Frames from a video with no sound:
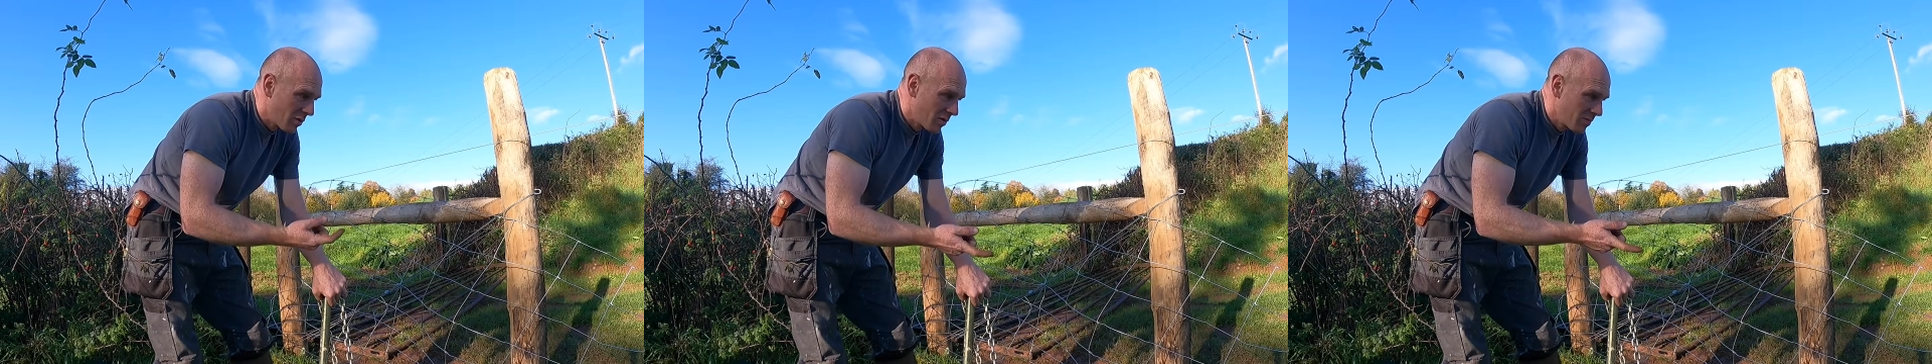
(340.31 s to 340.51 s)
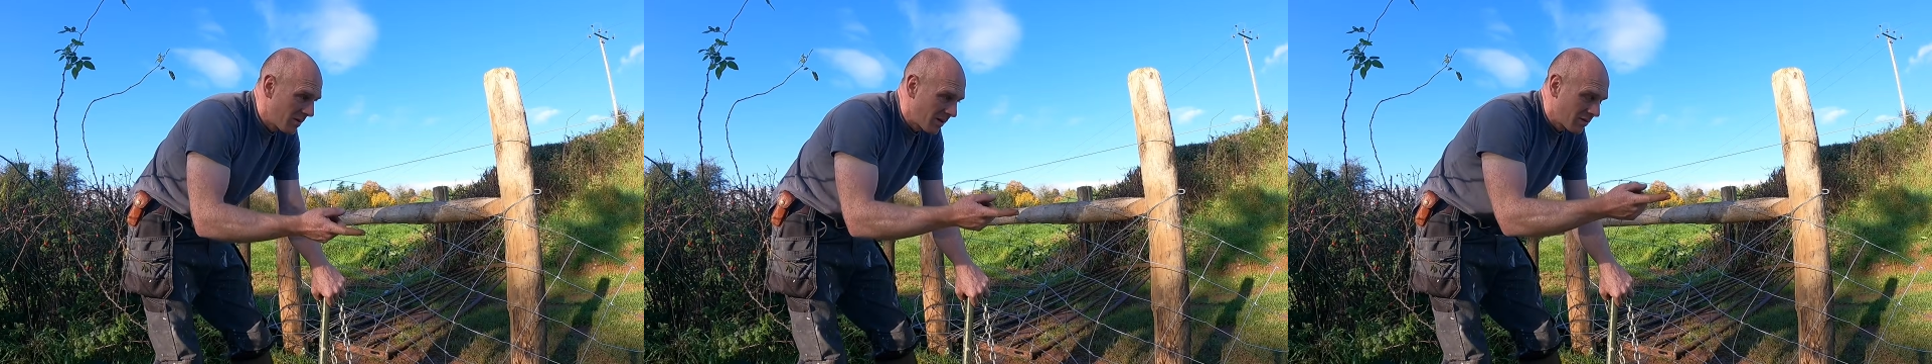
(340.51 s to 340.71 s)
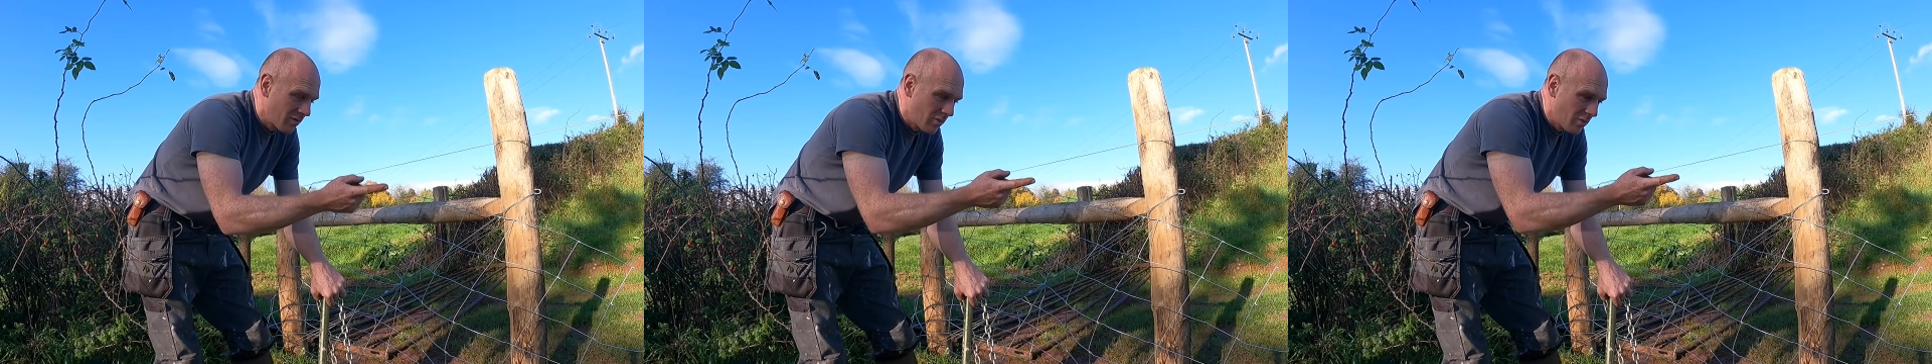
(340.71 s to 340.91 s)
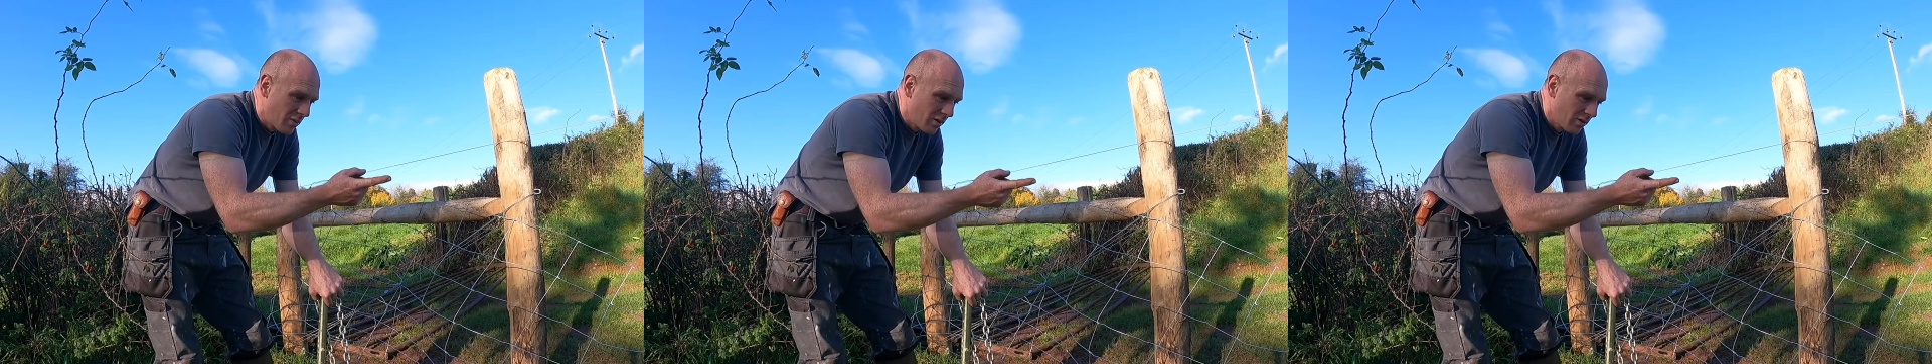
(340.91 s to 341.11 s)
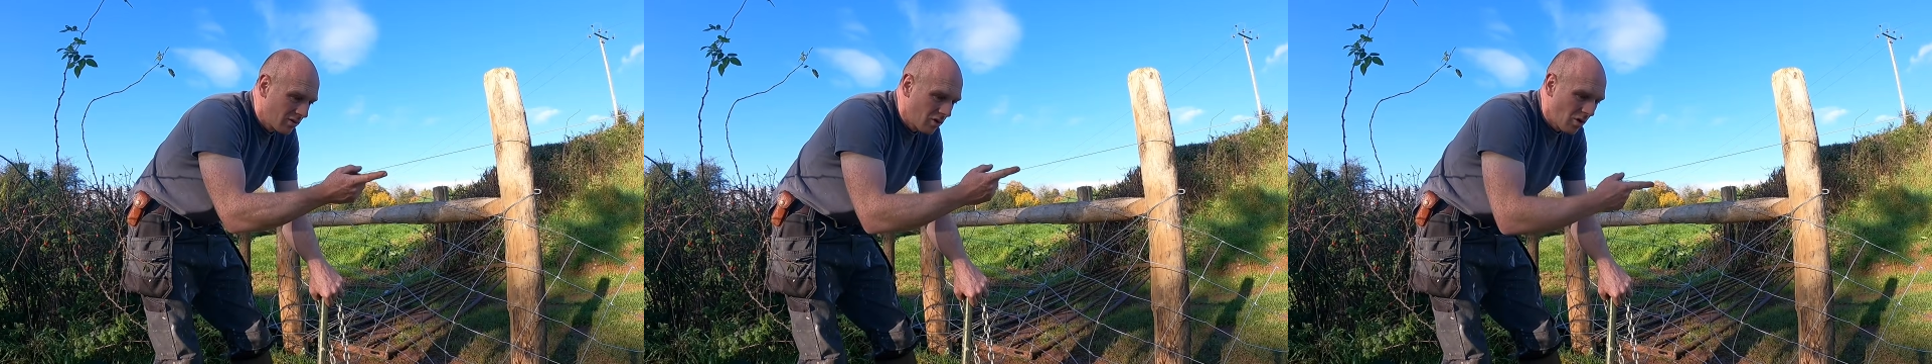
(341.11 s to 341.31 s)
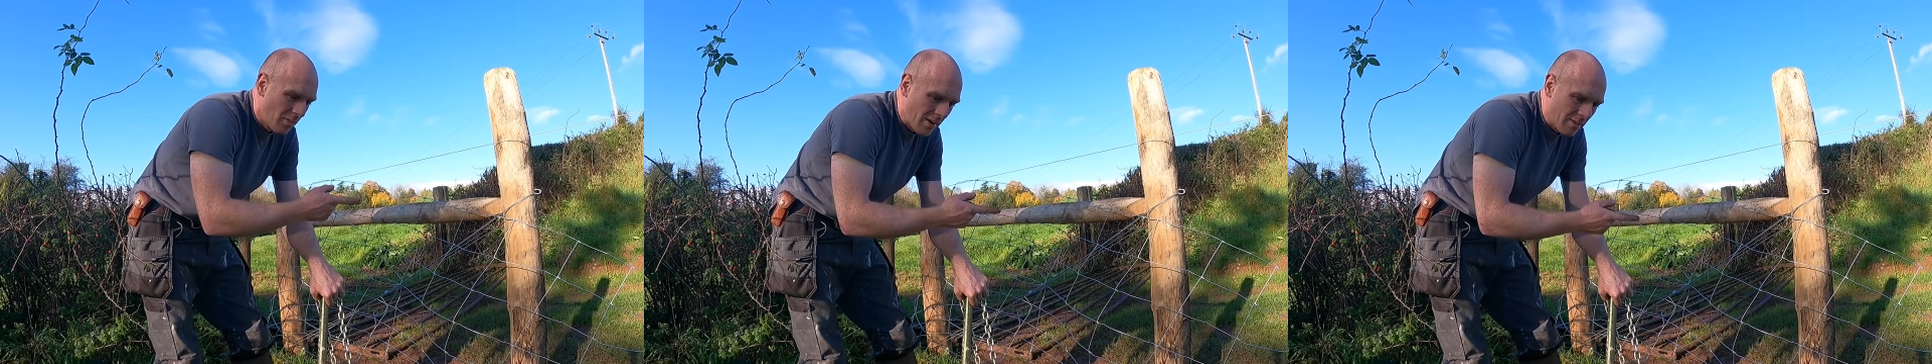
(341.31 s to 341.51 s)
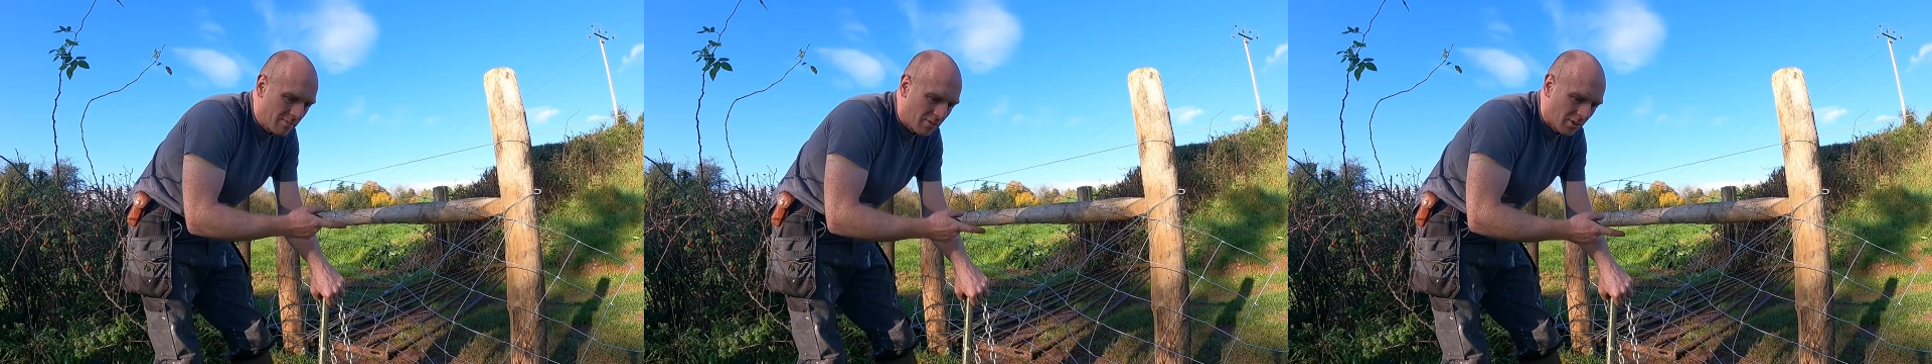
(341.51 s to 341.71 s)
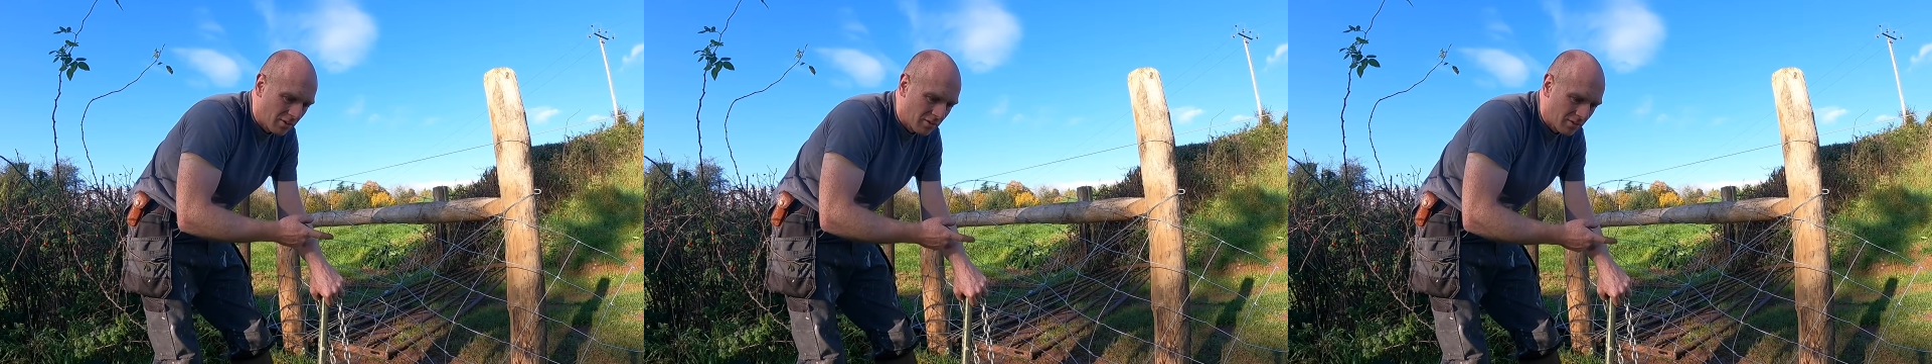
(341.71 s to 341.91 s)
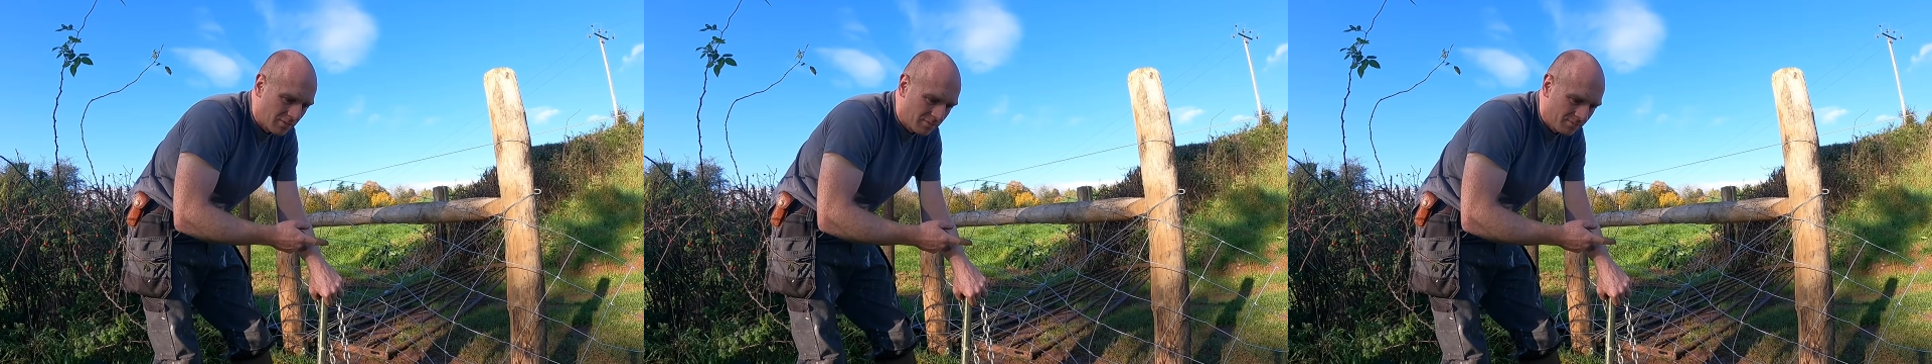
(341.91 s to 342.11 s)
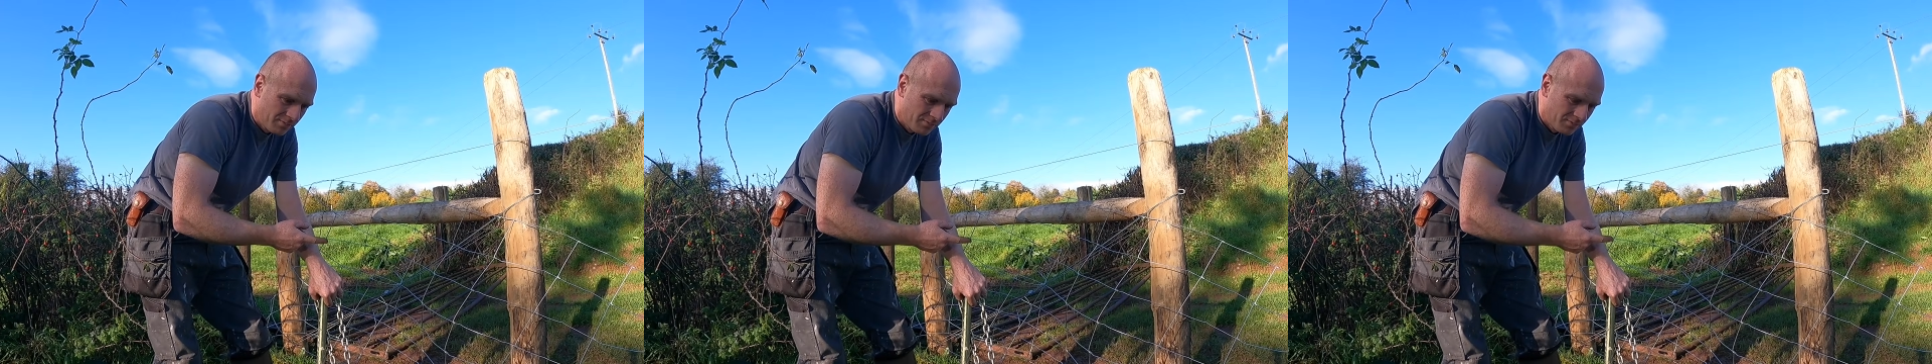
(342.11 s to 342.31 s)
always best if you pull top and bottom,